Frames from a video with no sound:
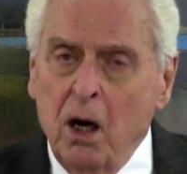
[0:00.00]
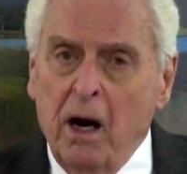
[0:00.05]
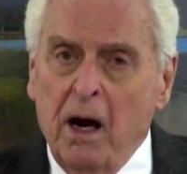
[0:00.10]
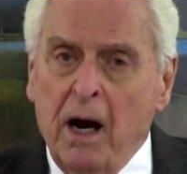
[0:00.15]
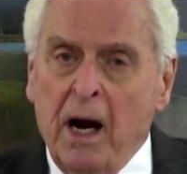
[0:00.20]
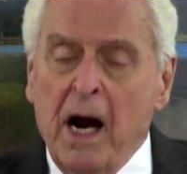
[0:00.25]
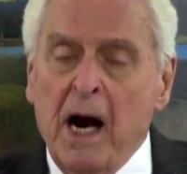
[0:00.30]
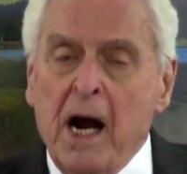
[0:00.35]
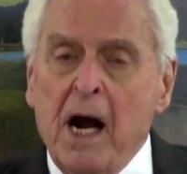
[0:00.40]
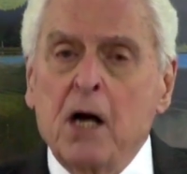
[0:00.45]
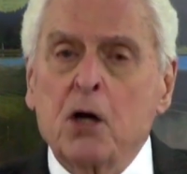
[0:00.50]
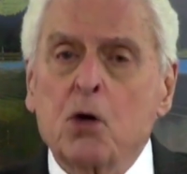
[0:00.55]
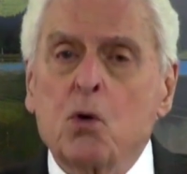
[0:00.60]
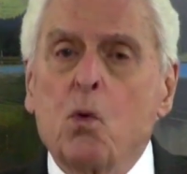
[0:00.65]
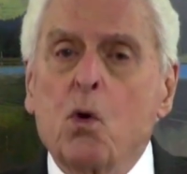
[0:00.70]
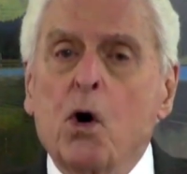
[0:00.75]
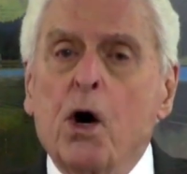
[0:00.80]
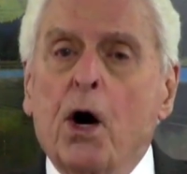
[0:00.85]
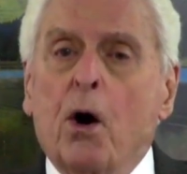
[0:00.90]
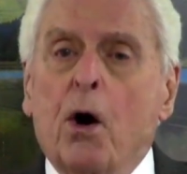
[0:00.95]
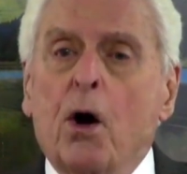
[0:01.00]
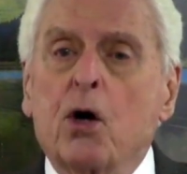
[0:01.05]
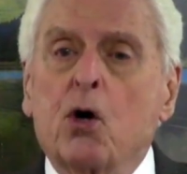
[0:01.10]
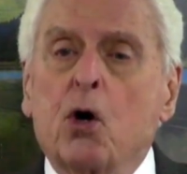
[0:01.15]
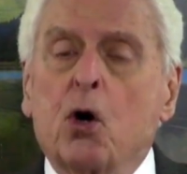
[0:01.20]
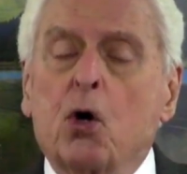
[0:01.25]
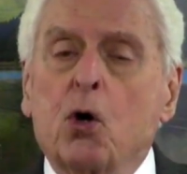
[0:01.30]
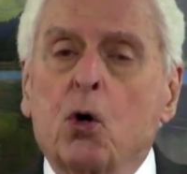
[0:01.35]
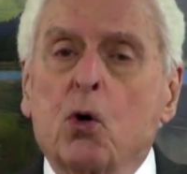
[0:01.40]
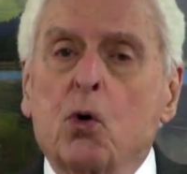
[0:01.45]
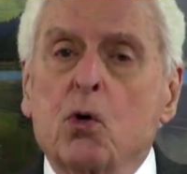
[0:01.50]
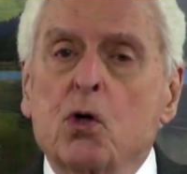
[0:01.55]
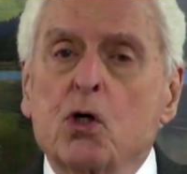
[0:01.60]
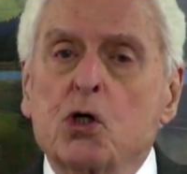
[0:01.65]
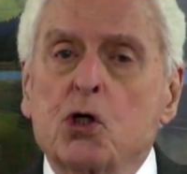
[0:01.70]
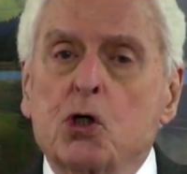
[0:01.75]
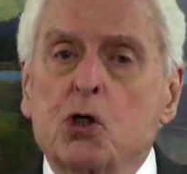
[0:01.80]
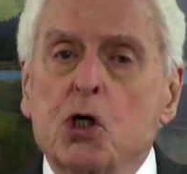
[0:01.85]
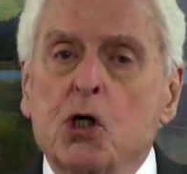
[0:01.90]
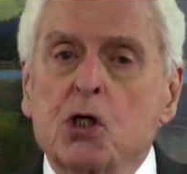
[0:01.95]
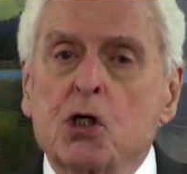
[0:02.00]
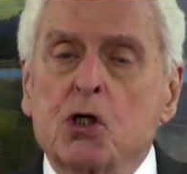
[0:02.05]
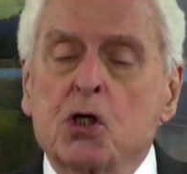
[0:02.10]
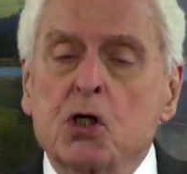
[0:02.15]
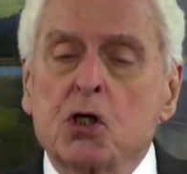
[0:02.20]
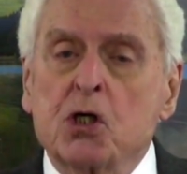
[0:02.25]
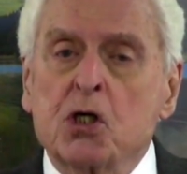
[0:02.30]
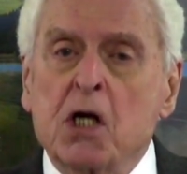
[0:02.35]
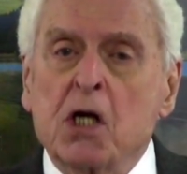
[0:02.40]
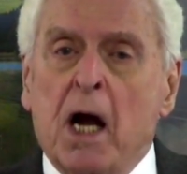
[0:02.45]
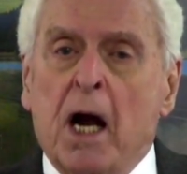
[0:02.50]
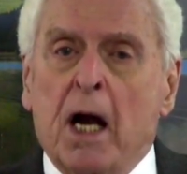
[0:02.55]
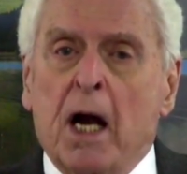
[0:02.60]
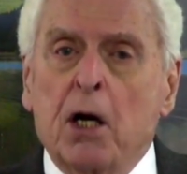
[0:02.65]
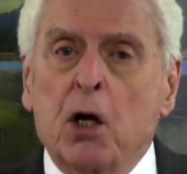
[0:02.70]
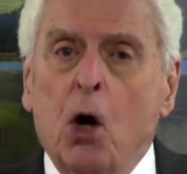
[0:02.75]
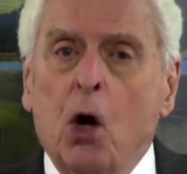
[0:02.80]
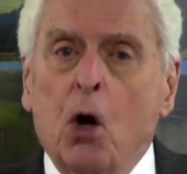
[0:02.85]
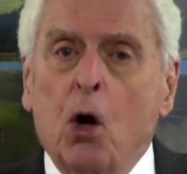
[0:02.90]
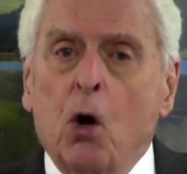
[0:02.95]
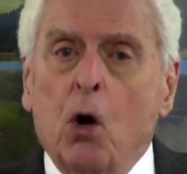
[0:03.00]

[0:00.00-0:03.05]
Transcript: And we are to do as Jesus said,